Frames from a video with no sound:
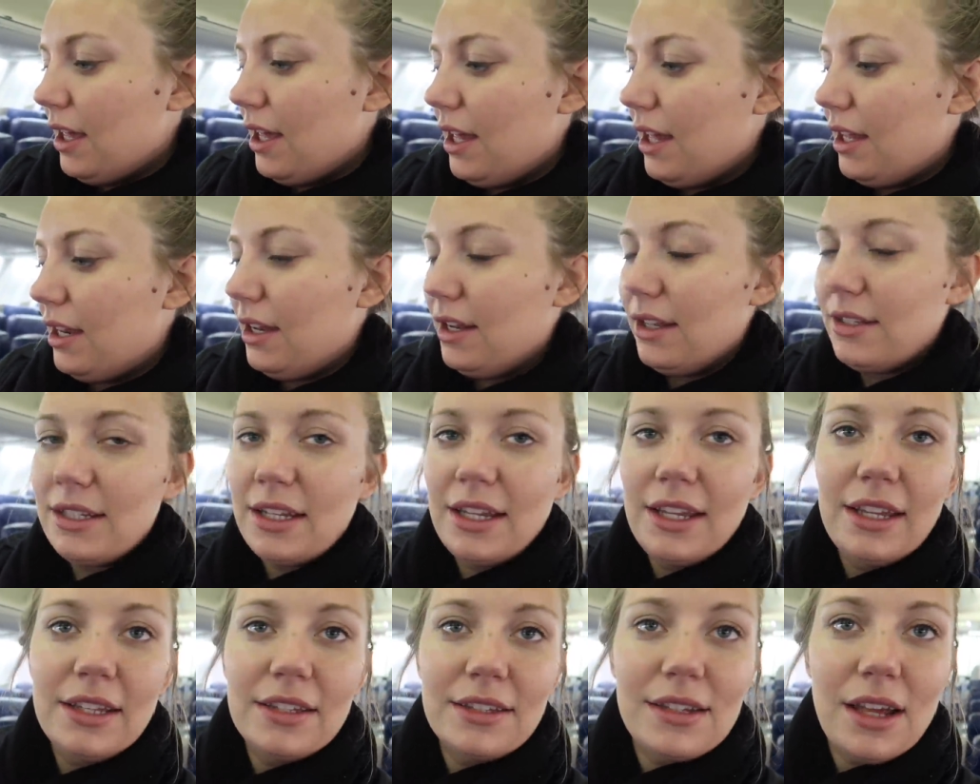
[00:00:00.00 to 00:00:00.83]
and it
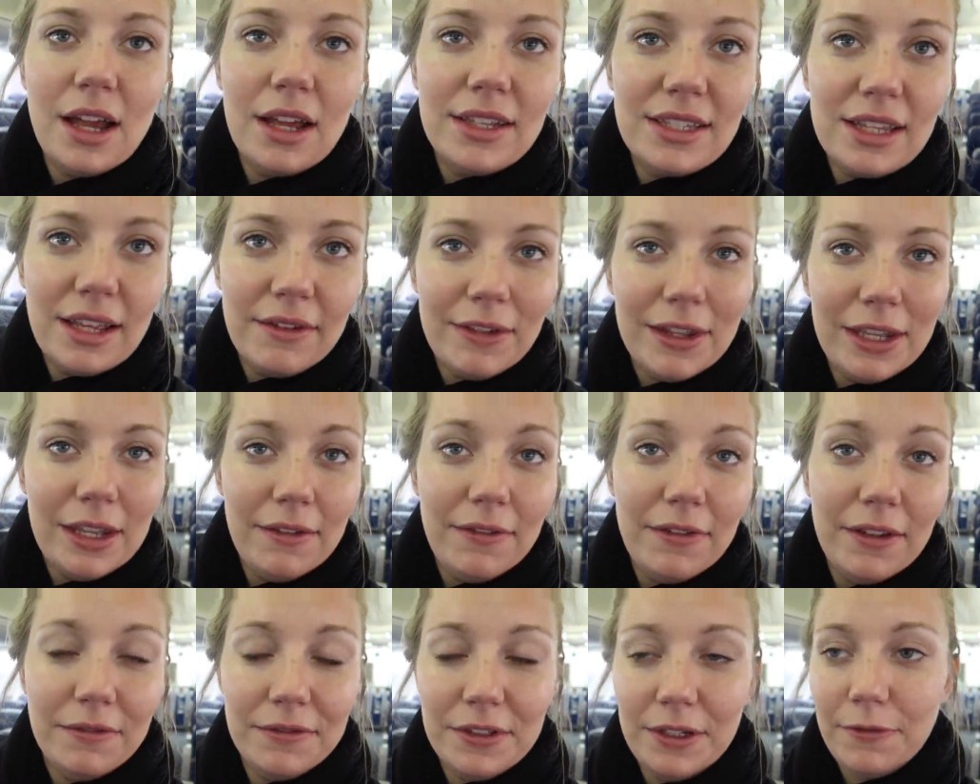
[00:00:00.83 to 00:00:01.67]
is
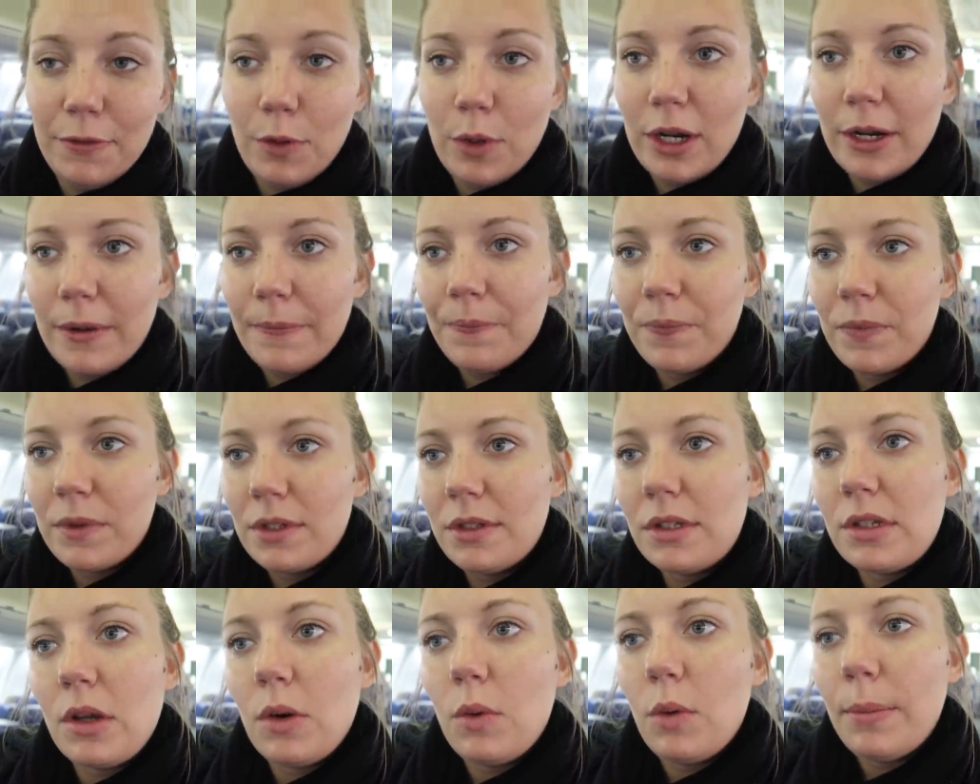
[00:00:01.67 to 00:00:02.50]

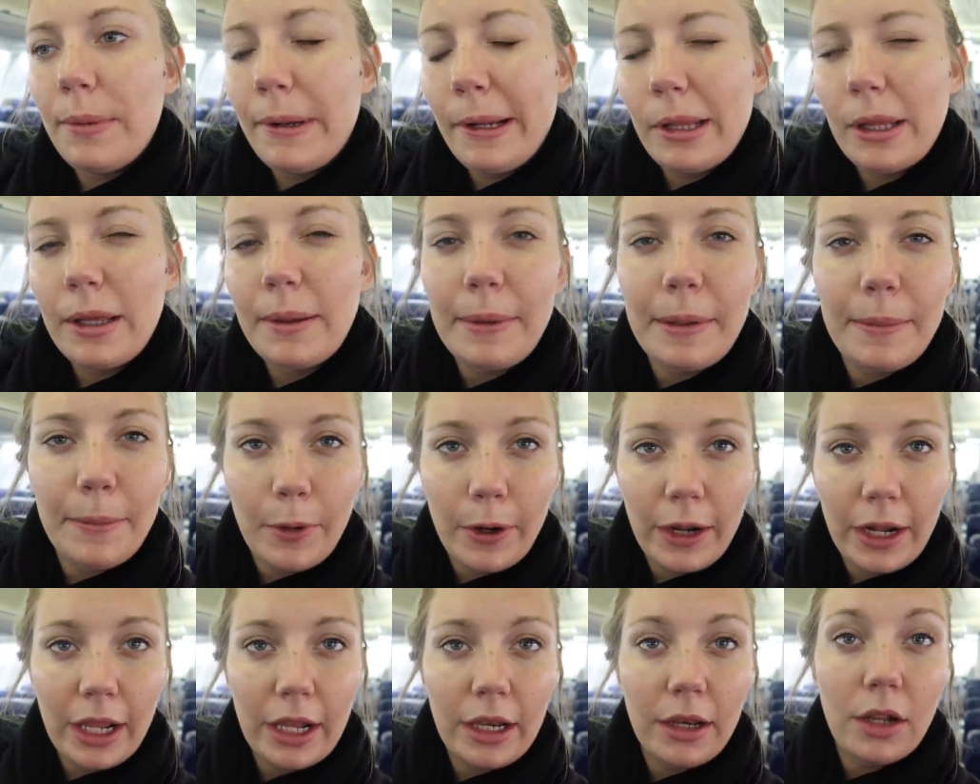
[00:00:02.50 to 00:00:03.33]
7:54. So we'll probably be
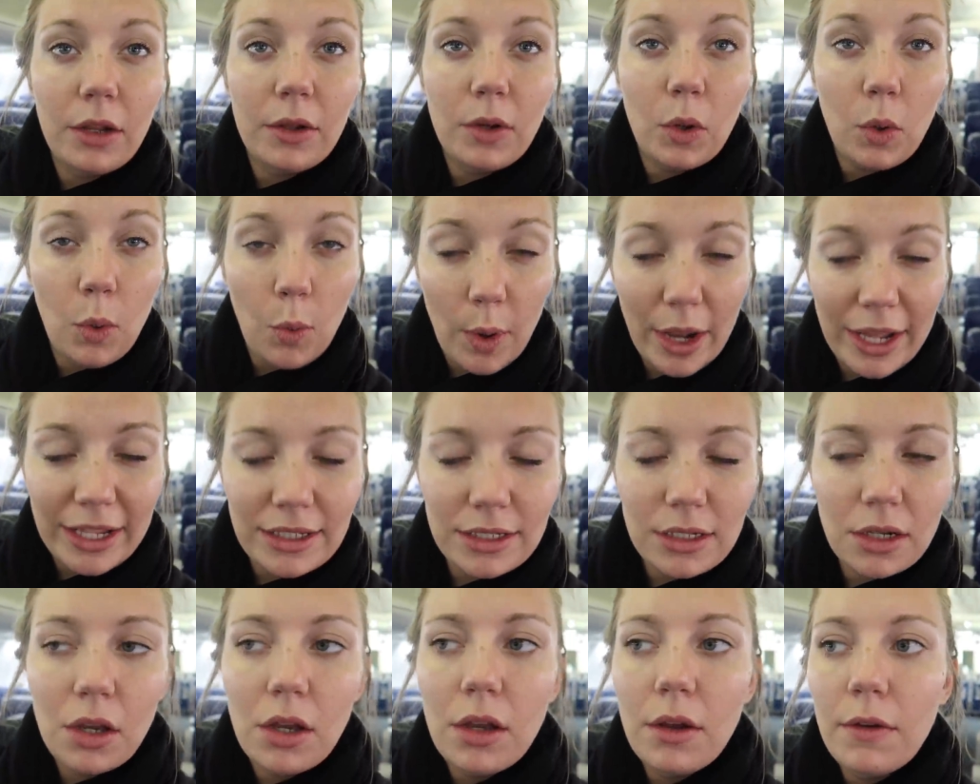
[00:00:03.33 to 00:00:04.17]
boarding quite
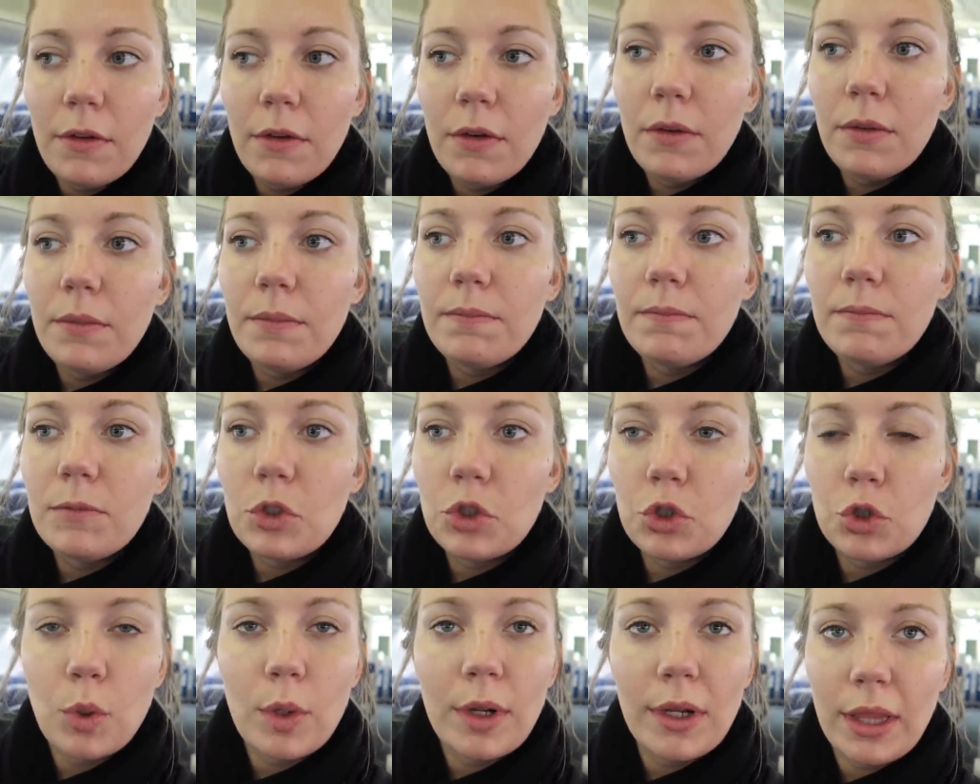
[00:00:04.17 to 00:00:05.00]

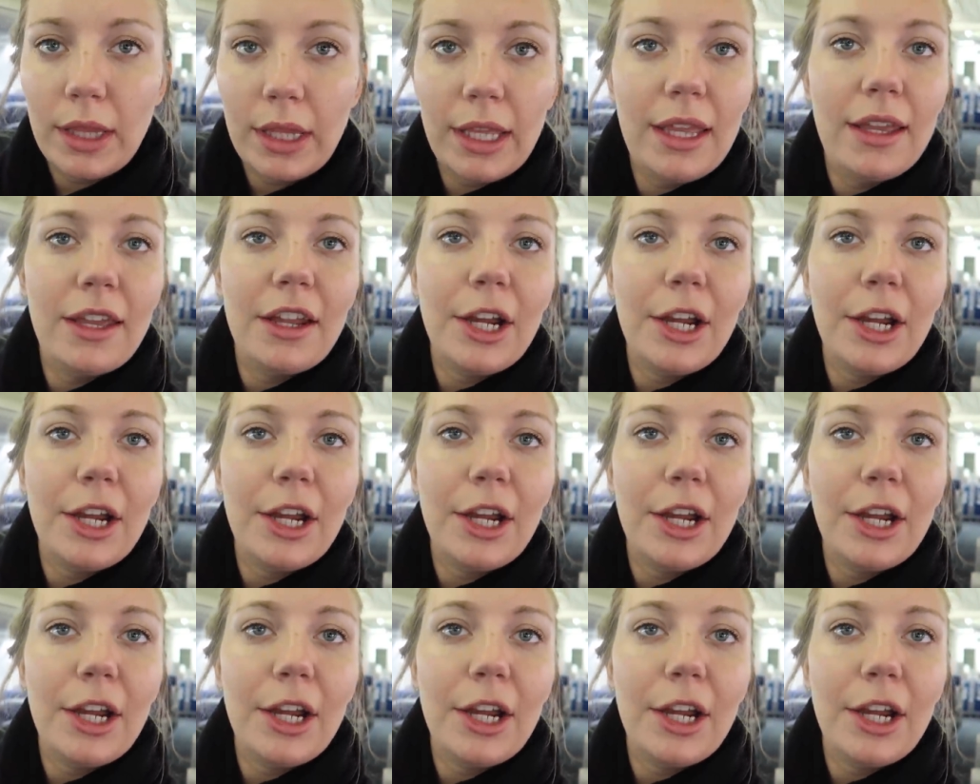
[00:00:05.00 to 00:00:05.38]
shortly